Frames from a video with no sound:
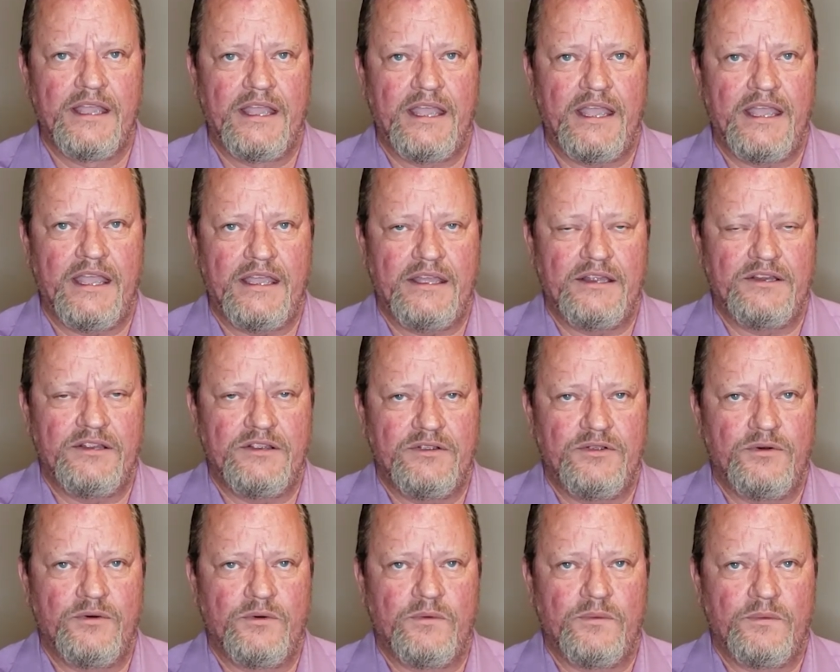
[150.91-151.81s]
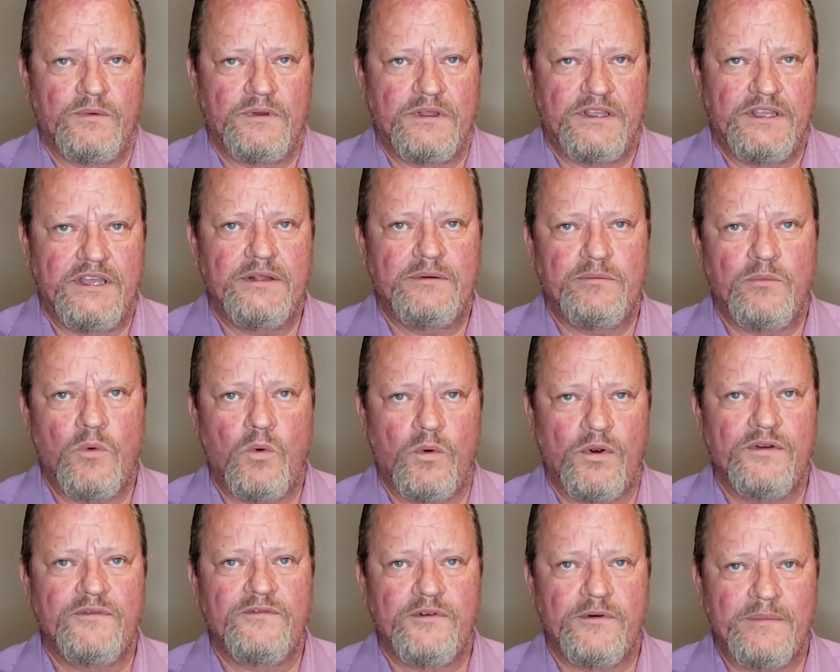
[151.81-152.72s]
And you'll get
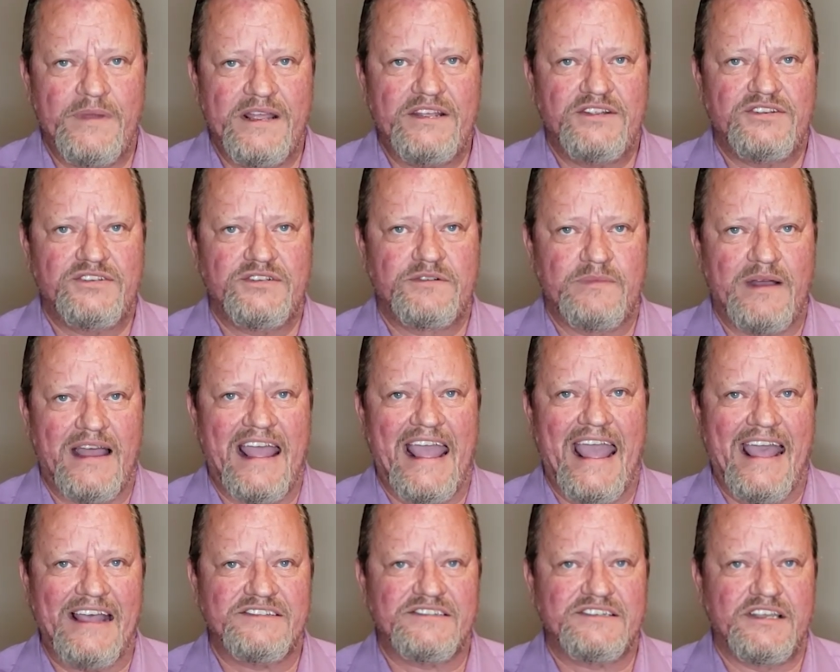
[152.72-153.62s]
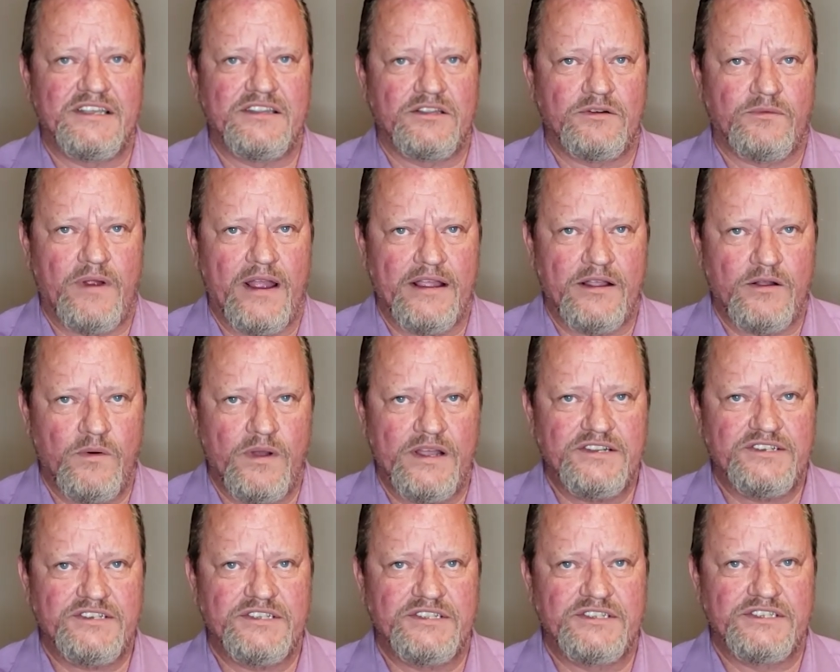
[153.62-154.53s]
more information by asking the right
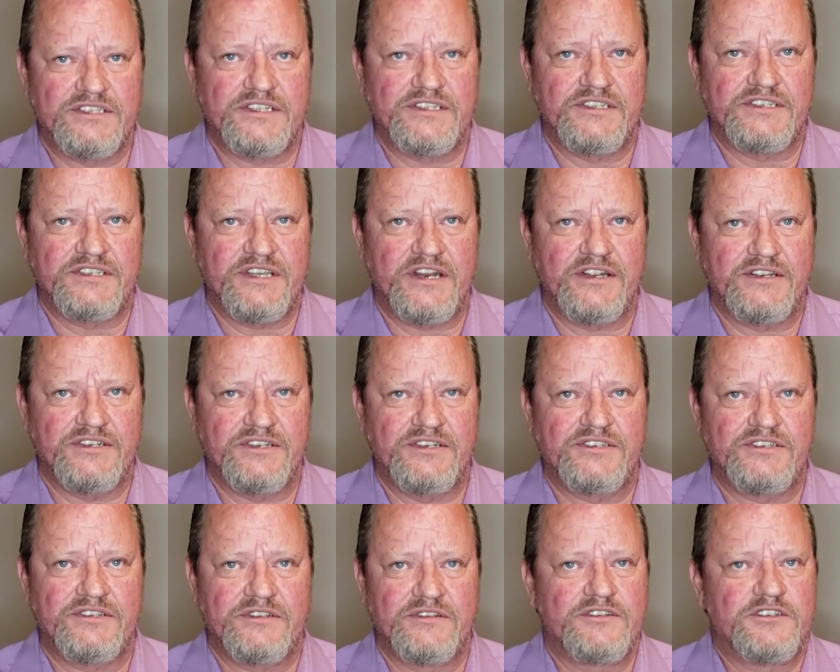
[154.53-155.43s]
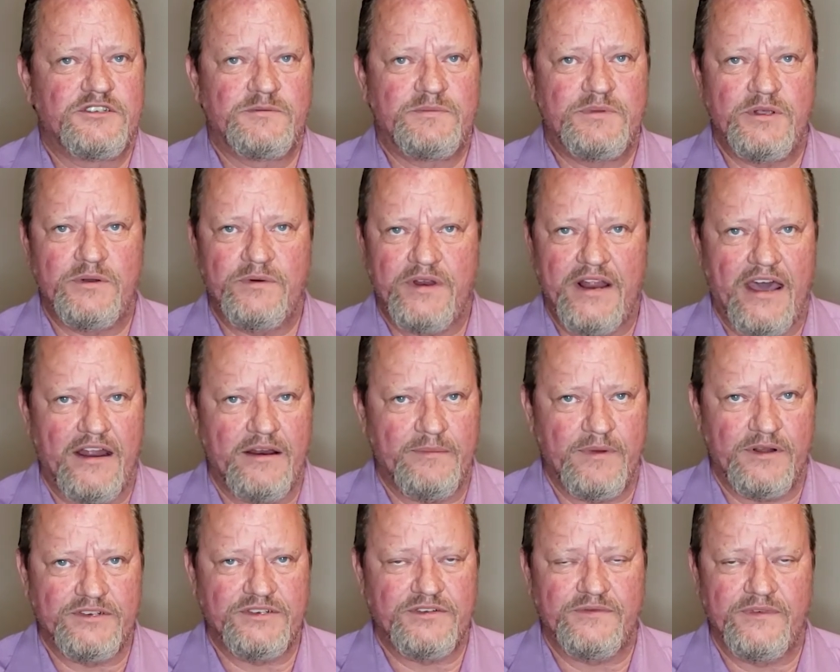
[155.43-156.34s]
questions instead of just spewing out a
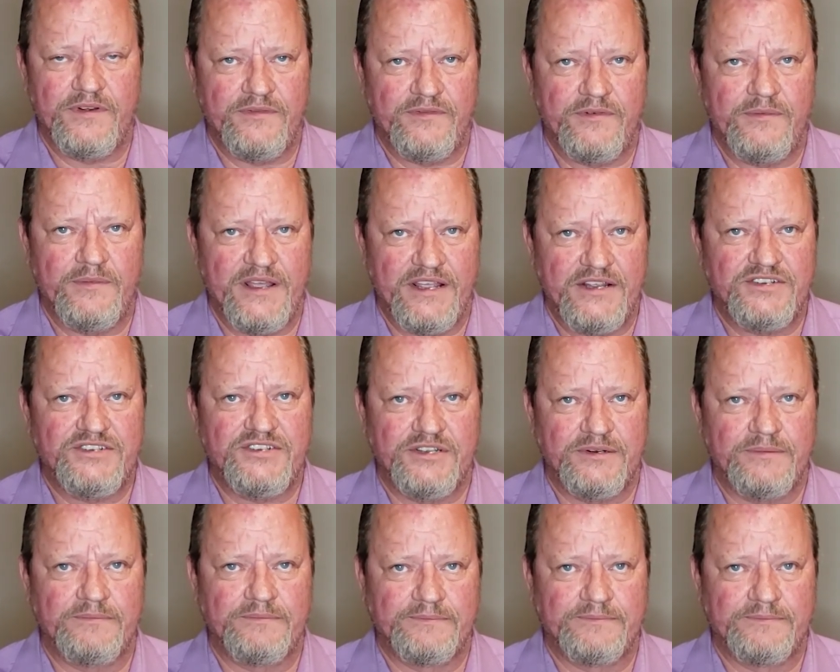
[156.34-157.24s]
bunch of information.